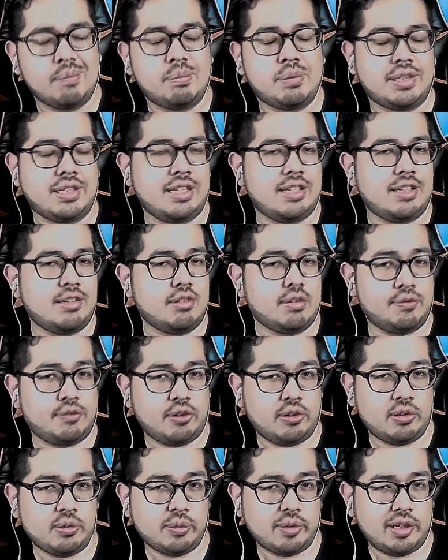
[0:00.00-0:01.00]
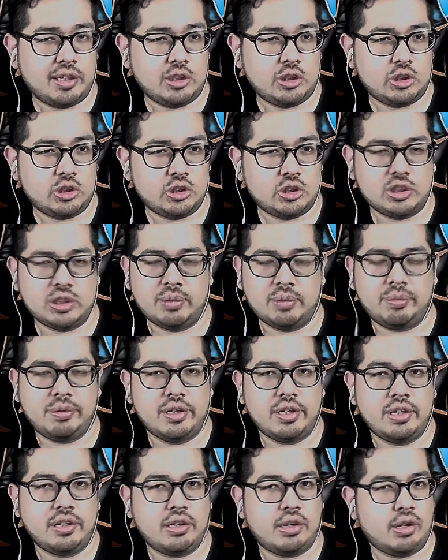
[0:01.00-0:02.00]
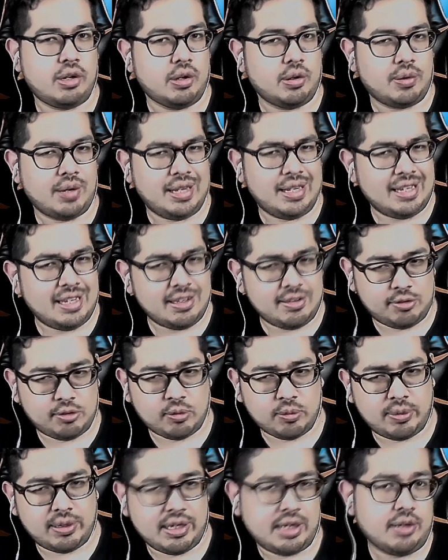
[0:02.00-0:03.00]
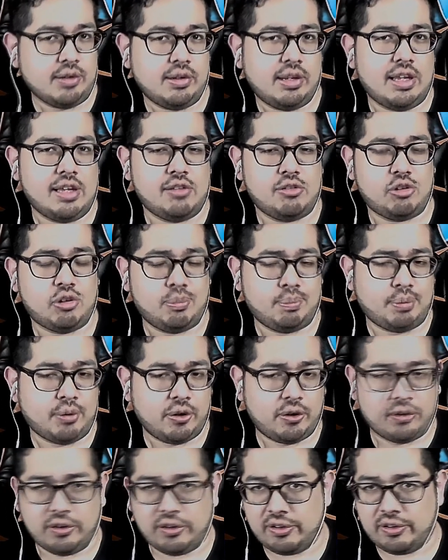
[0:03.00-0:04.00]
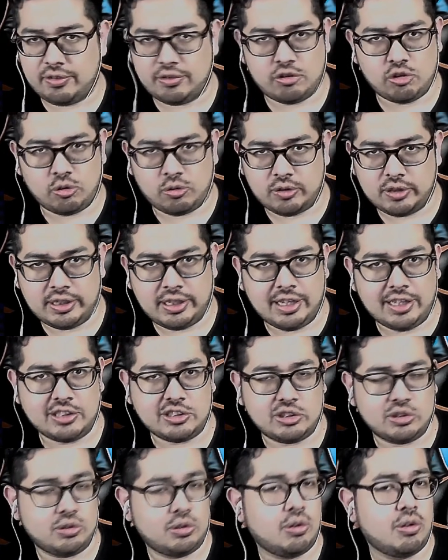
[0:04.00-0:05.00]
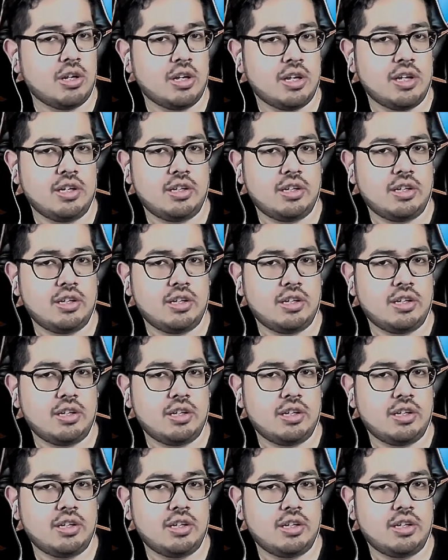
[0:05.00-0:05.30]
Please, if you're in a relationship, you know, ask around, ask your partner. It's totally natural.